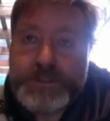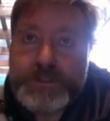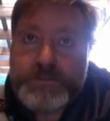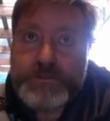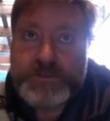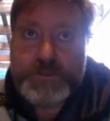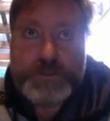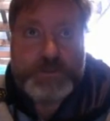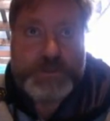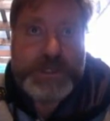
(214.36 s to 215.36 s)
which is what
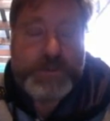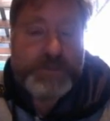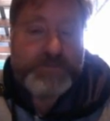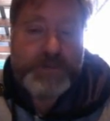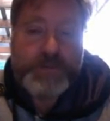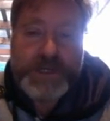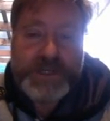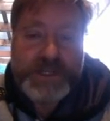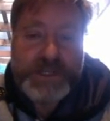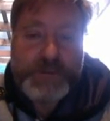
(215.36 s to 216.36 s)
I'm doing anyway. I'm
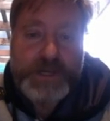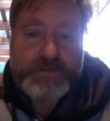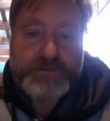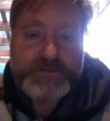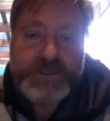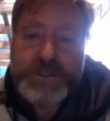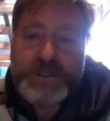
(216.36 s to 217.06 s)
vibrating the air particles.